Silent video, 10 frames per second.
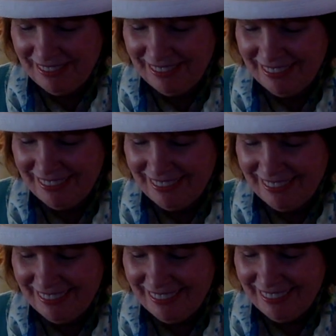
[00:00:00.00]

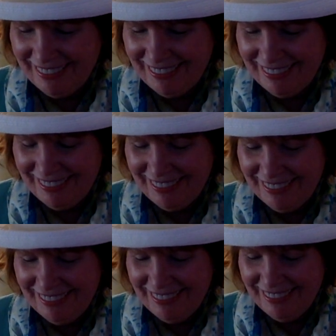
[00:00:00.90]
(no one is talking)